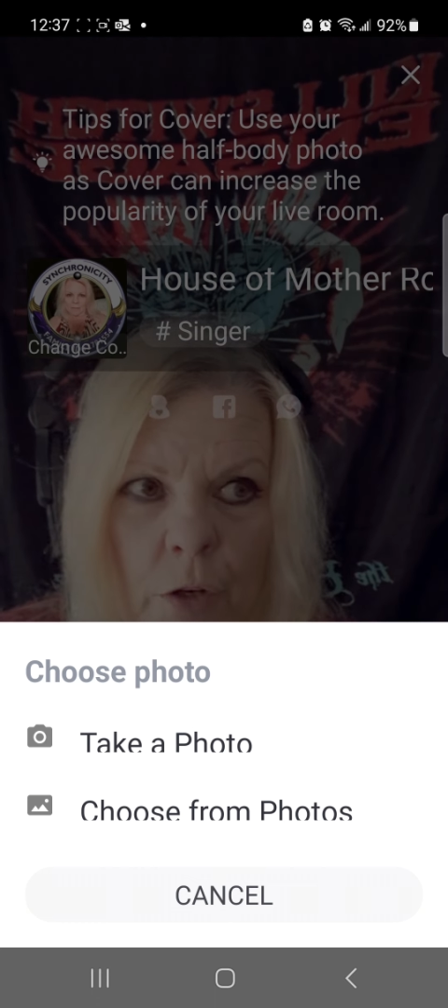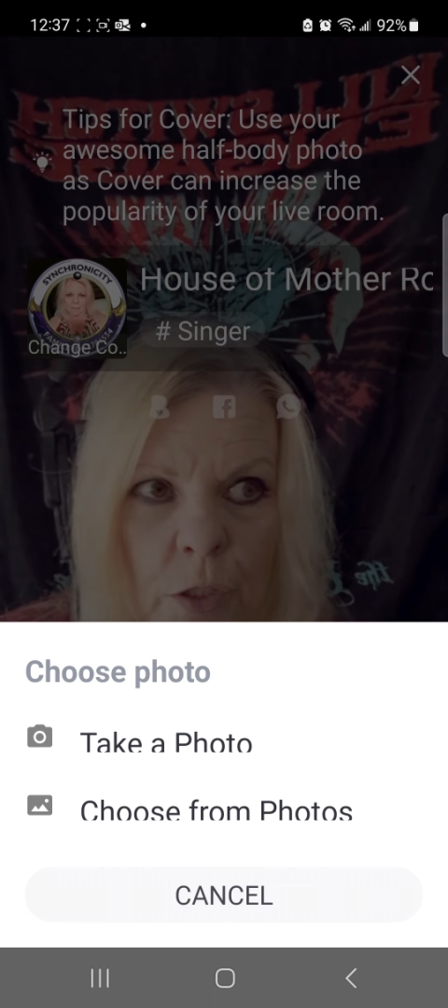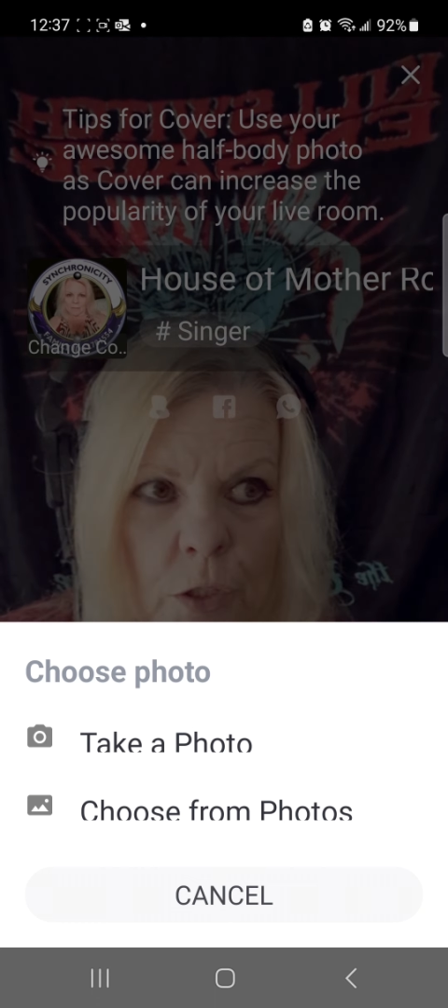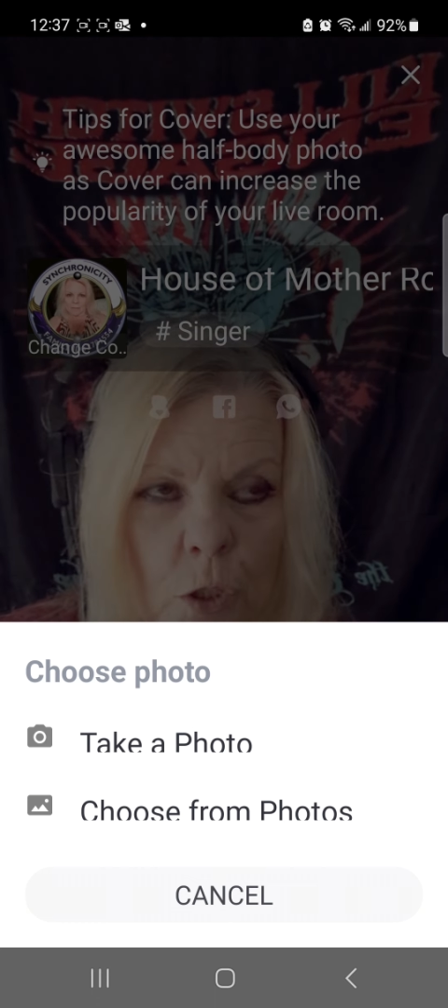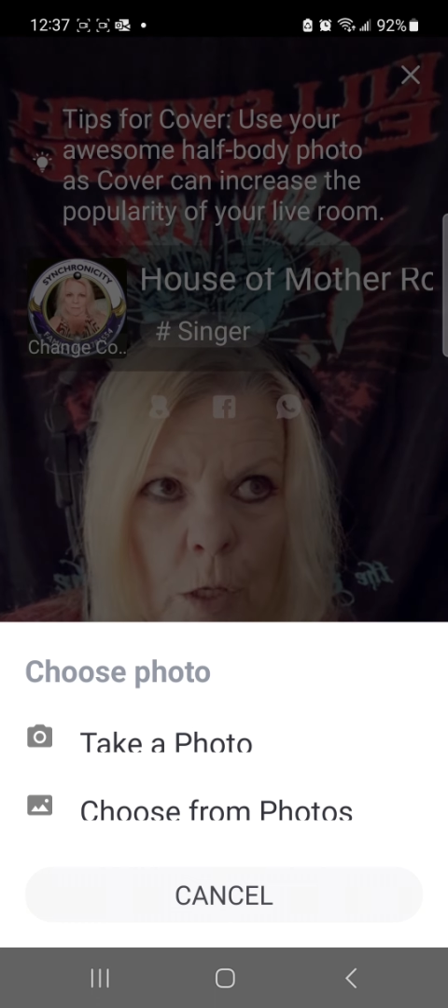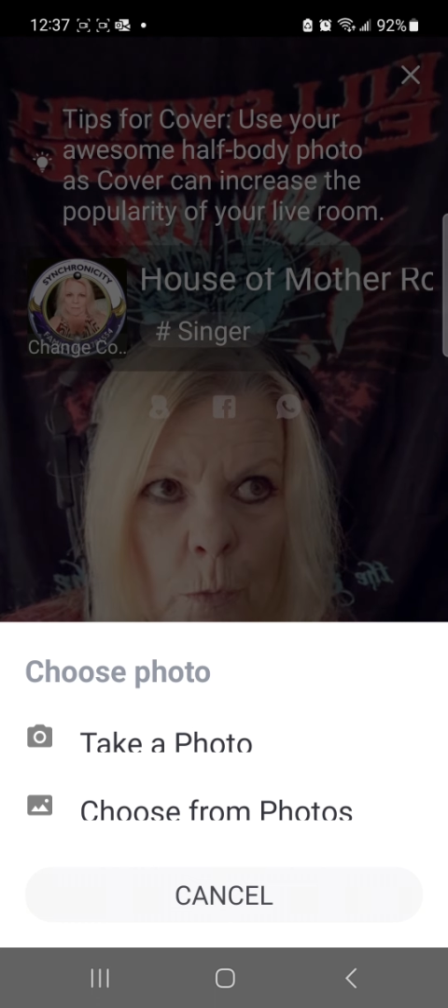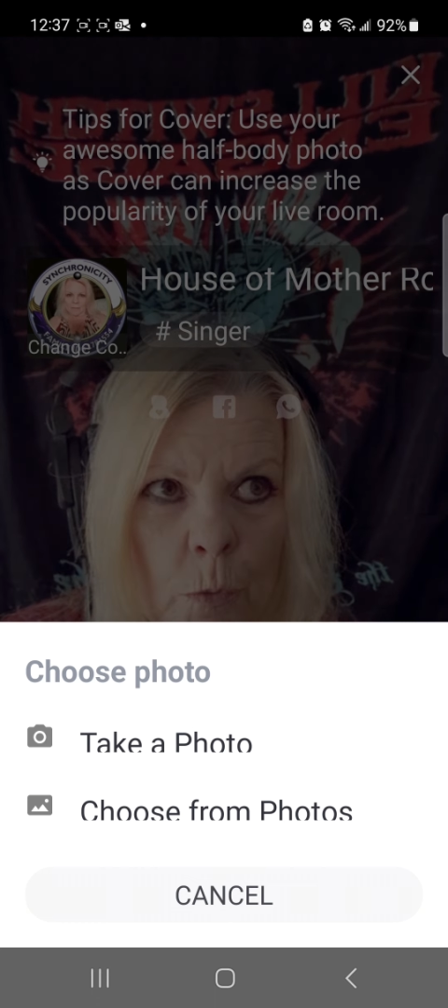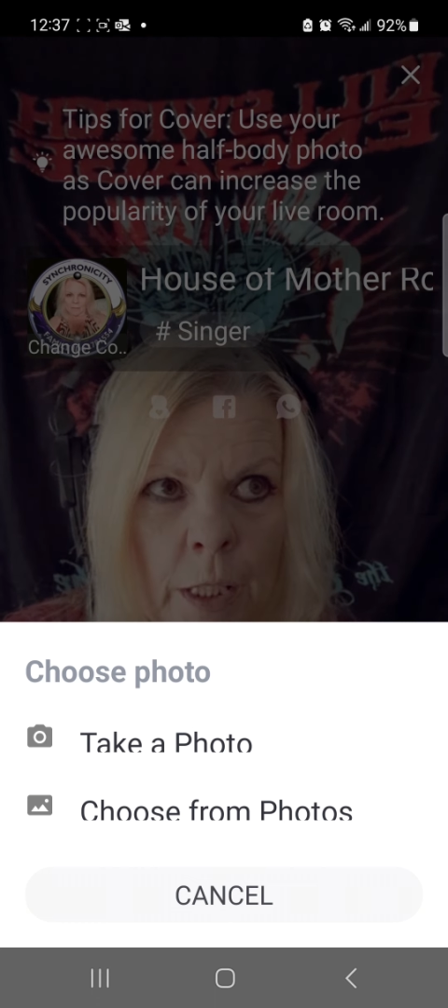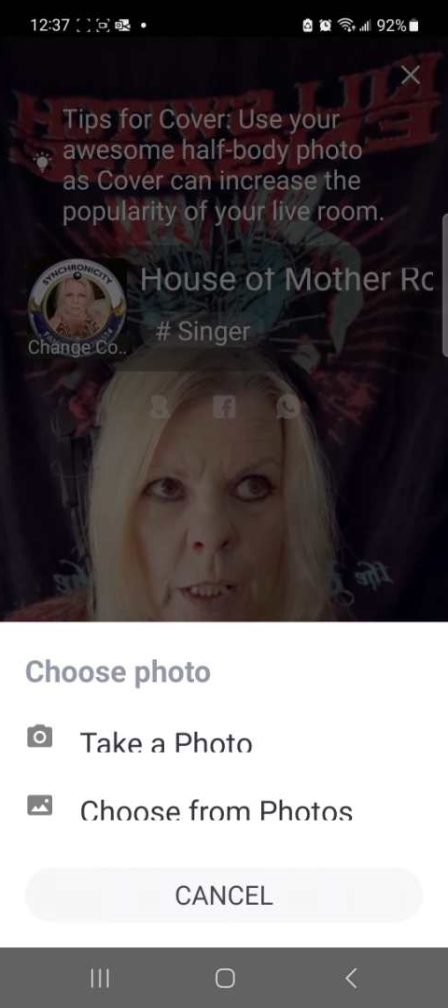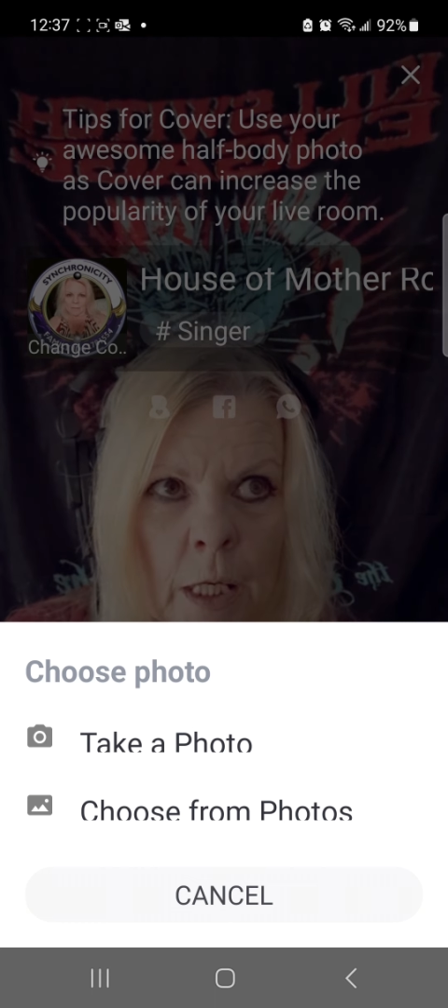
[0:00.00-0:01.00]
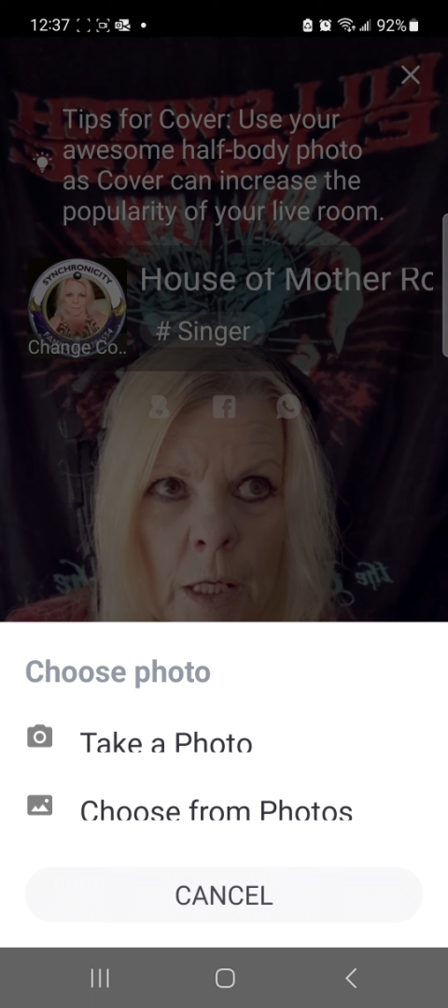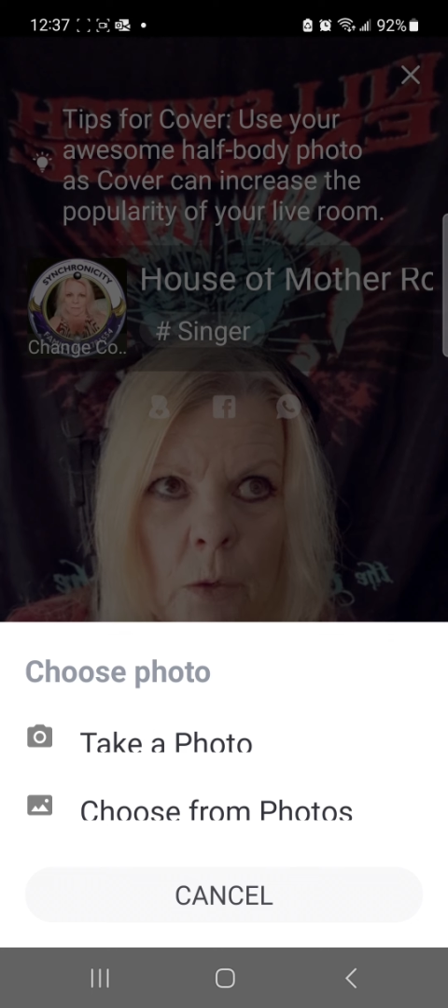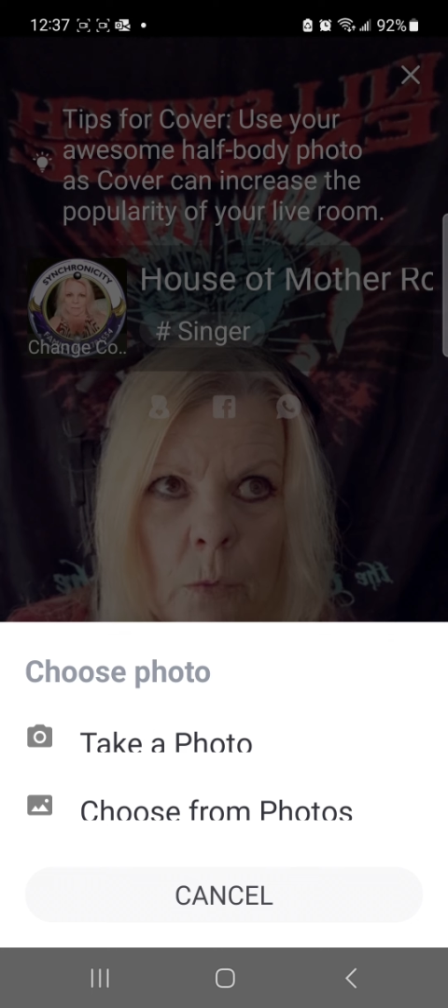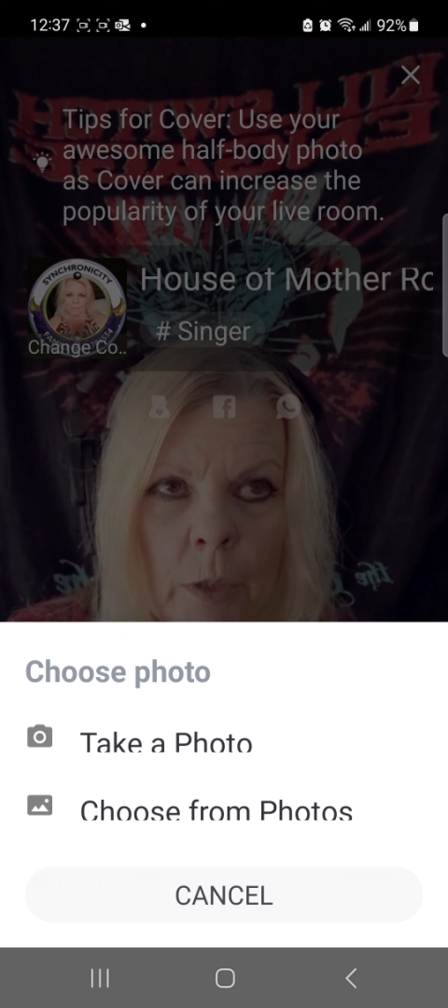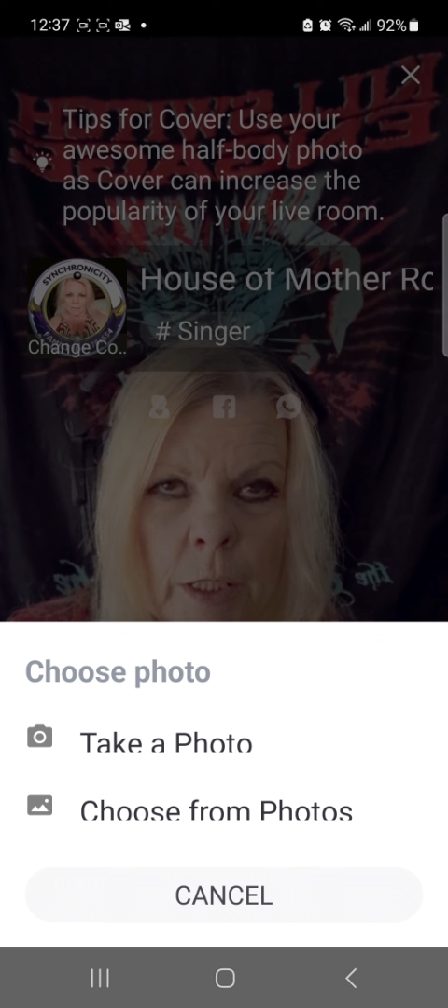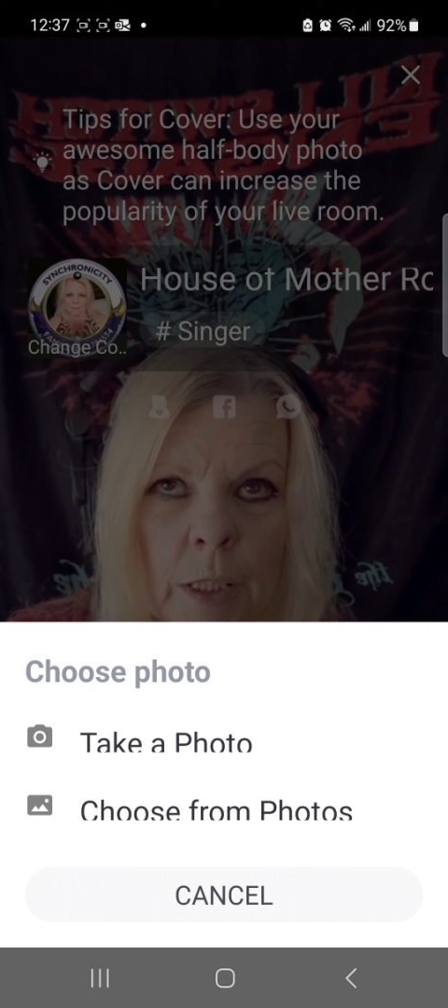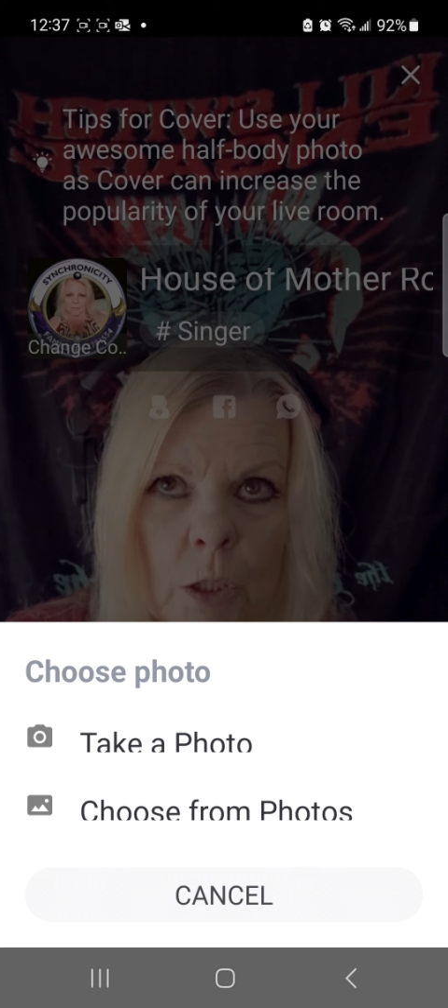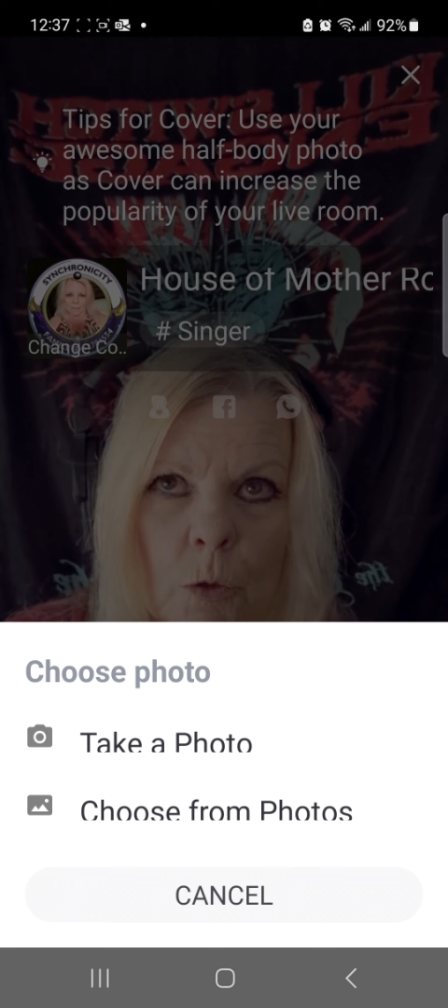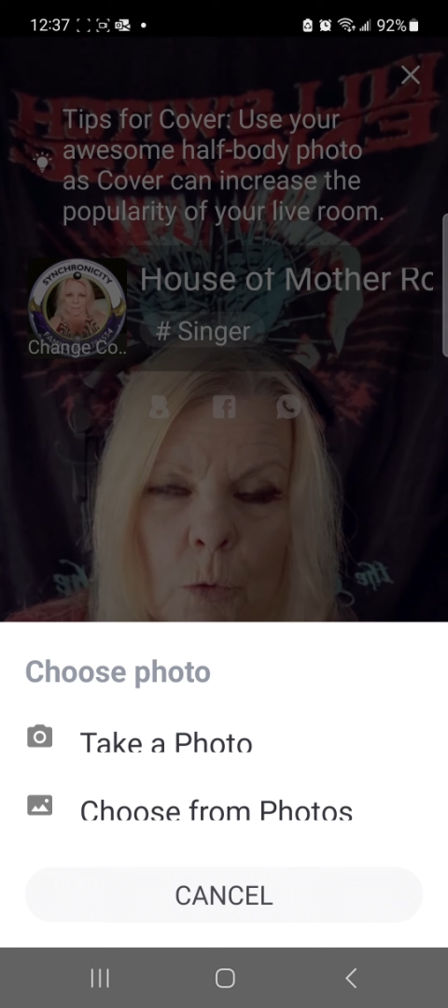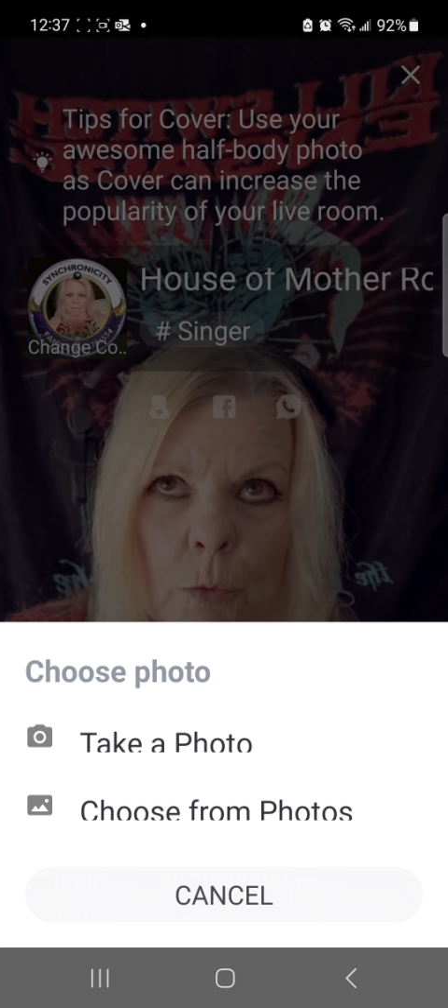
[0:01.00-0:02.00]
so that when
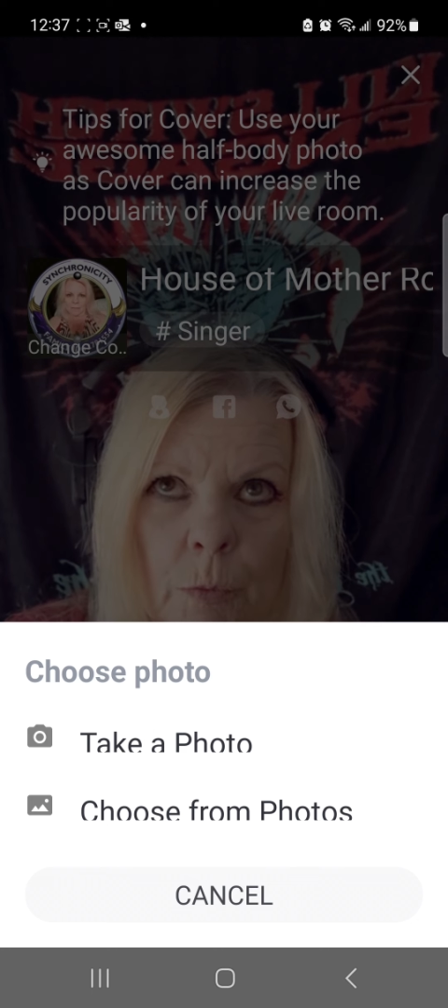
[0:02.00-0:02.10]
you